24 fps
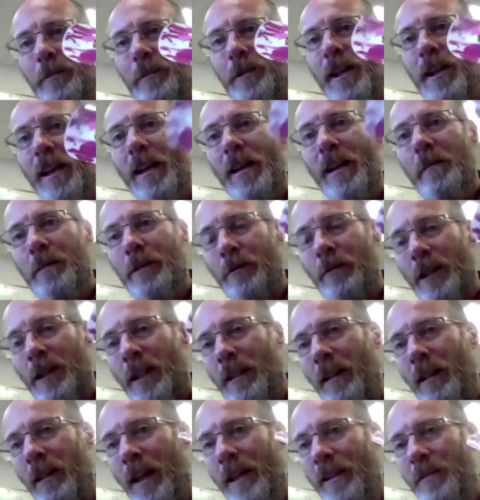Grips. But what I
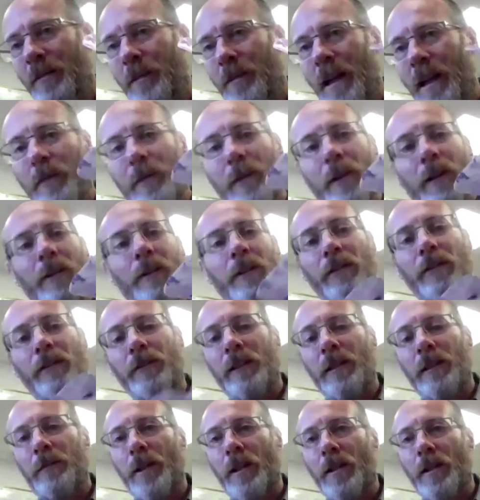like about the Grif
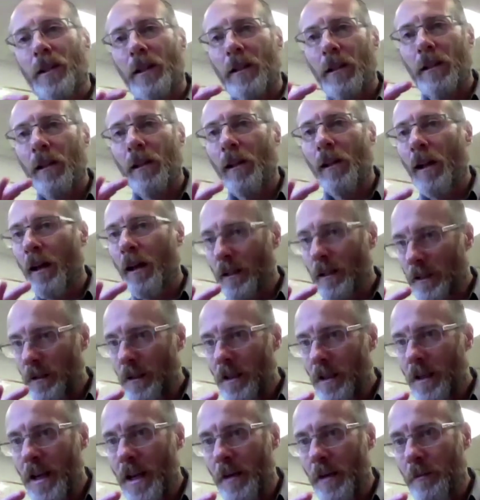Grips, it's a cloth
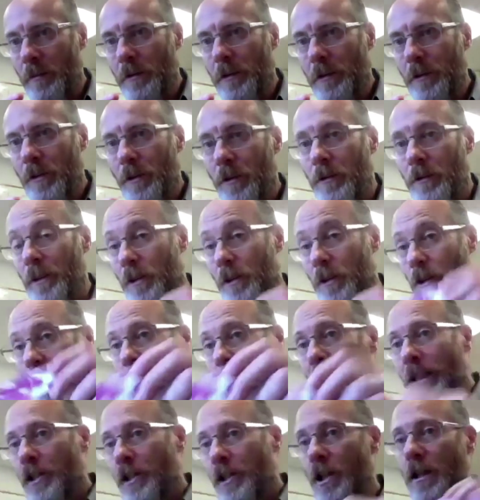tape, so it's
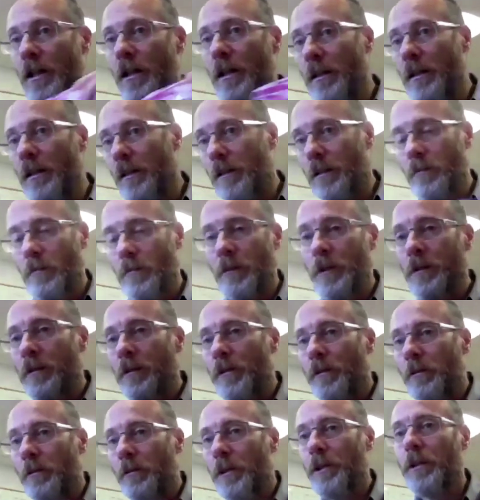stretchy and it
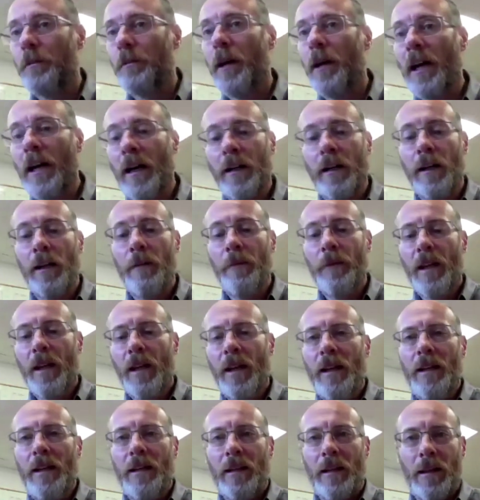moves with your body.
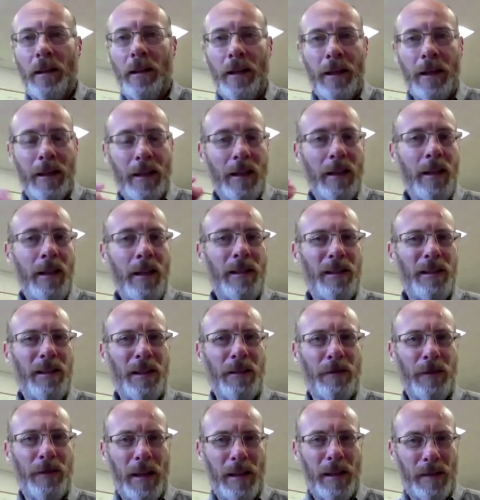The
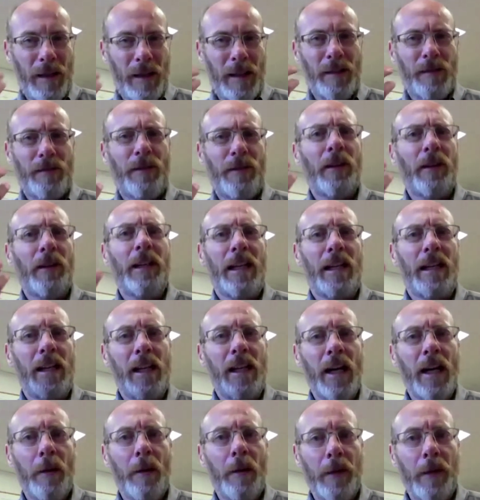adhesive has, is very
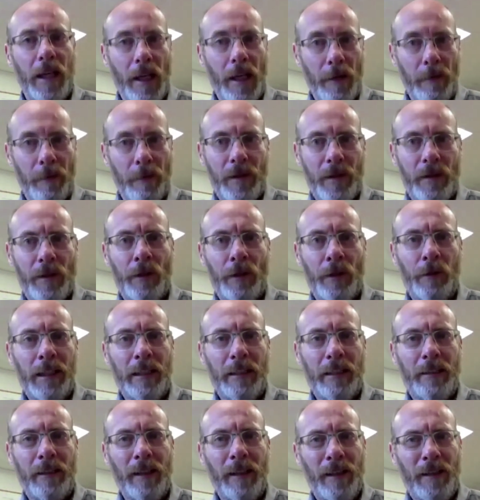gummy, so
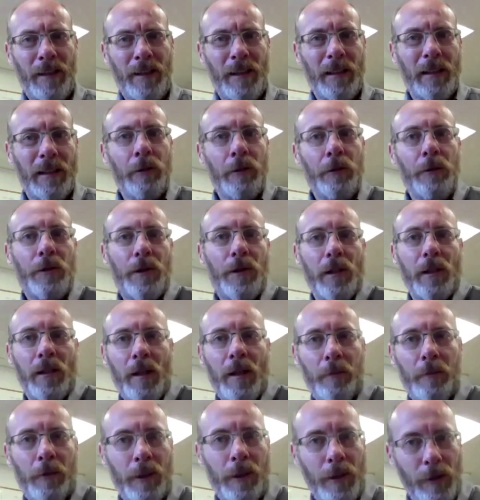it doesn't loosen
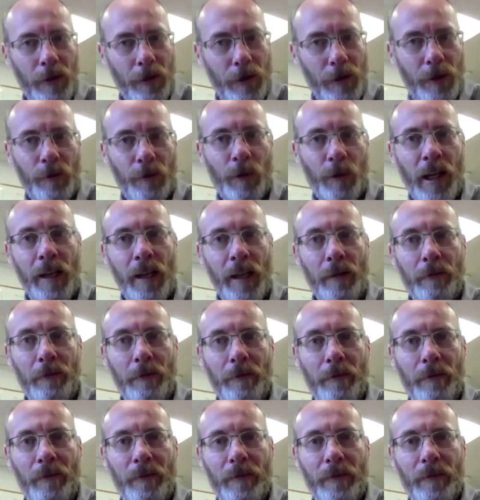up when you sweat.